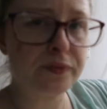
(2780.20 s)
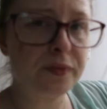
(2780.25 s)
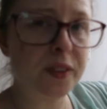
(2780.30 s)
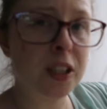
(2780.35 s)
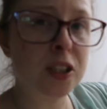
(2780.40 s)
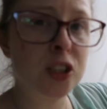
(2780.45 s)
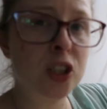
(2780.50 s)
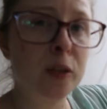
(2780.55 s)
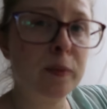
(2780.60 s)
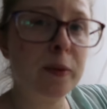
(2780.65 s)

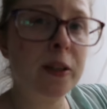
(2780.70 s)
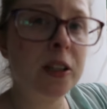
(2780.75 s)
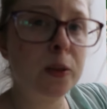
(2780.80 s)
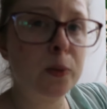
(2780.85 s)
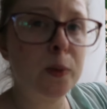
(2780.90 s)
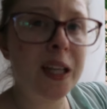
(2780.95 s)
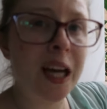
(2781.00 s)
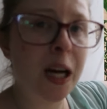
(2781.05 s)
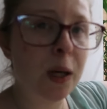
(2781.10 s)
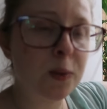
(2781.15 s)
It took me
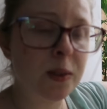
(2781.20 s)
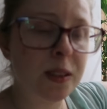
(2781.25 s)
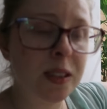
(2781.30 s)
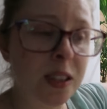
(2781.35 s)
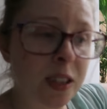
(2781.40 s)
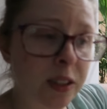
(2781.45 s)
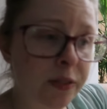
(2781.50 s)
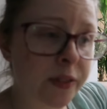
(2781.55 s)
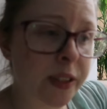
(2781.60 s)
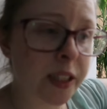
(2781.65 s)
3 hours
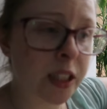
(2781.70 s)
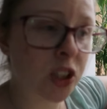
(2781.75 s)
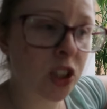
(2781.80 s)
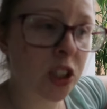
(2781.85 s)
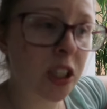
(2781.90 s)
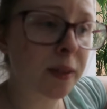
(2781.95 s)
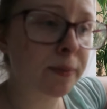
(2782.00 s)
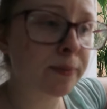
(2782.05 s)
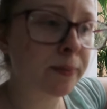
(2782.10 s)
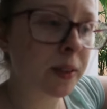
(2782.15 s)
to finish
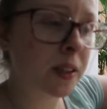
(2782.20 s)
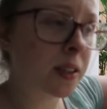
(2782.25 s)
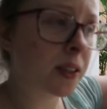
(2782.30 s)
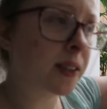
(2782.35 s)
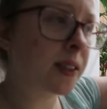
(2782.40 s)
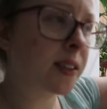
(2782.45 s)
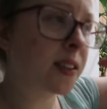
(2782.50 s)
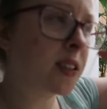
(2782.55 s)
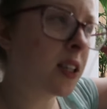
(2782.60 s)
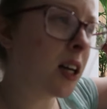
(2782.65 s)
it
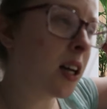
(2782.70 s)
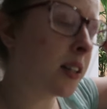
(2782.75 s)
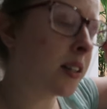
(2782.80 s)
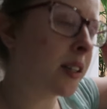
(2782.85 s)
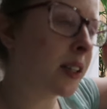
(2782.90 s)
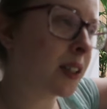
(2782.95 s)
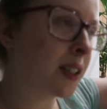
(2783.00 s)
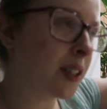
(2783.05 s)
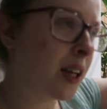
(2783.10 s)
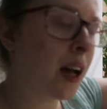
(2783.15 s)
because I
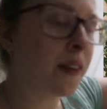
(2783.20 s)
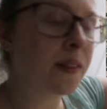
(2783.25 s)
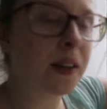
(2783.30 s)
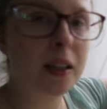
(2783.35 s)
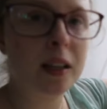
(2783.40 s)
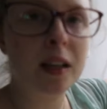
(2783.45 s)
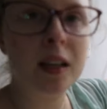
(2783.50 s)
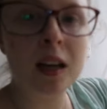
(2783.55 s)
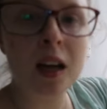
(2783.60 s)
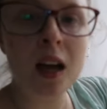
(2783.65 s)
think
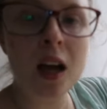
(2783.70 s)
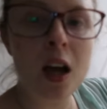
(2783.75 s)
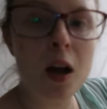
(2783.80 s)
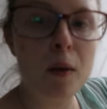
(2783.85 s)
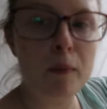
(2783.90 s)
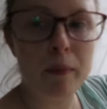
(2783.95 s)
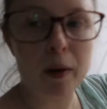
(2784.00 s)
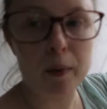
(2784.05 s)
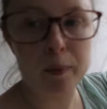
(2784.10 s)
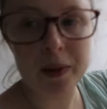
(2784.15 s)
having
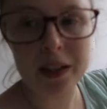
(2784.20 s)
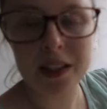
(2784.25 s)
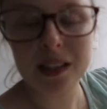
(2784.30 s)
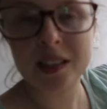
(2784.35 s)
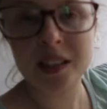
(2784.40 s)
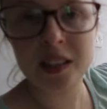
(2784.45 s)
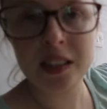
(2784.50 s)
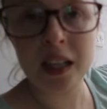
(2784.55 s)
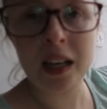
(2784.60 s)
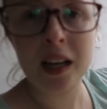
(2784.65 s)
my
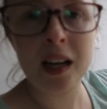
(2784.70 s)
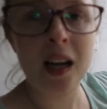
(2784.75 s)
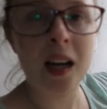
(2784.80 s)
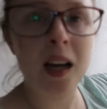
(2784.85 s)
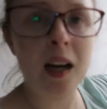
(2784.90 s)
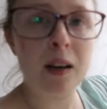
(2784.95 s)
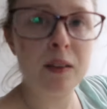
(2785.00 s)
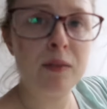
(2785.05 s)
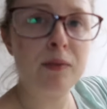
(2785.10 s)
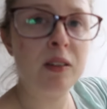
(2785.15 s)
pizza
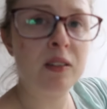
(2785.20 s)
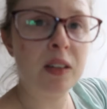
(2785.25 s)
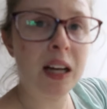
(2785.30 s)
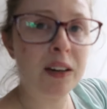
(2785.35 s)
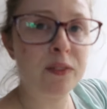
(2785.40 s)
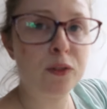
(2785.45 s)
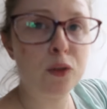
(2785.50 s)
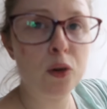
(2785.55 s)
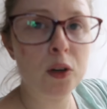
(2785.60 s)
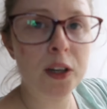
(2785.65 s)

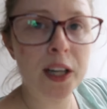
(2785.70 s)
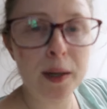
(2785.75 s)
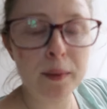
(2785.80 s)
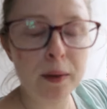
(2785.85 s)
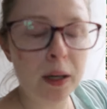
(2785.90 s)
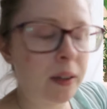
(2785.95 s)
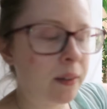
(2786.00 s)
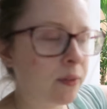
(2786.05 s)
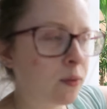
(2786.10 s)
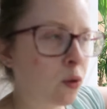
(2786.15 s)
at 4 a.m.
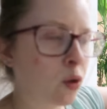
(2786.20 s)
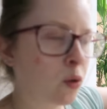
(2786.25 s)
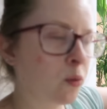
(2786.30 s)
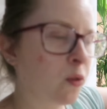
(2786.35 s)
At